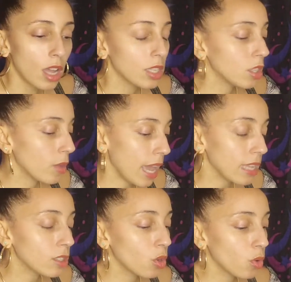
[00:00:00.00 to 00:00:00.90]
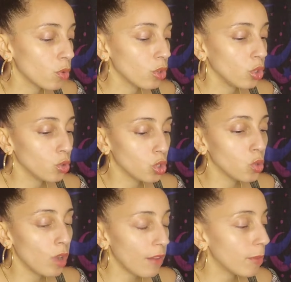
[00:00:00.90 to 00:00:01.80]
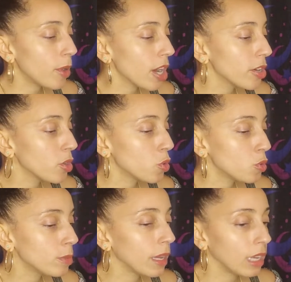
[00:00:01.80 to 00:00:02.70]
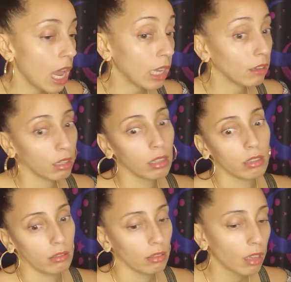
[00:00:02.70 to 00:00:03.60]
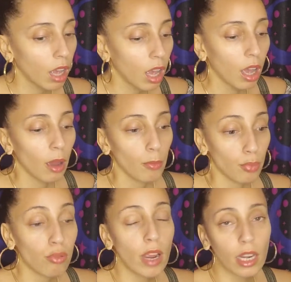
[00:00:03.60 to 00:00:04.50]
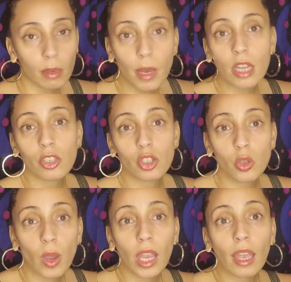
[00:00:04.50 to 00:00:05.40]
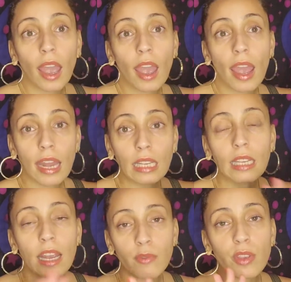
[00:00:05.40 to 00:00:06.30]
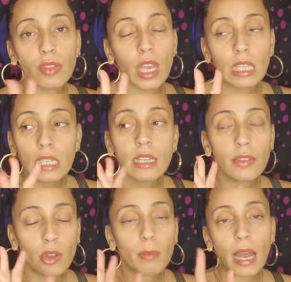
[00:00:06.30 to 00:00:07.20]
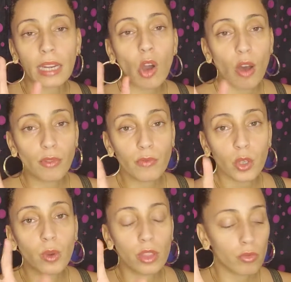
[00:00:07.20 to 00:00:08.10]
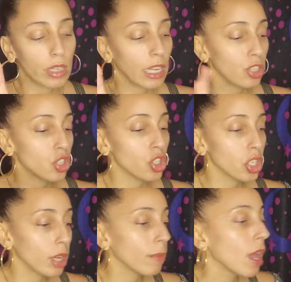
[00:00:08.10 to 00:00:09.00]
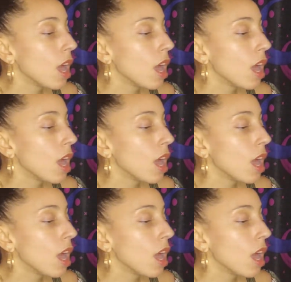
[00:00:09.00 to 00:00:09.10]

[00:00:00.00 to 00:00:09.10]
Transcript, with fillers: So yeah, so you do have a partner who's been like pretty much doing any and everything to take their mind off of you and the relationship.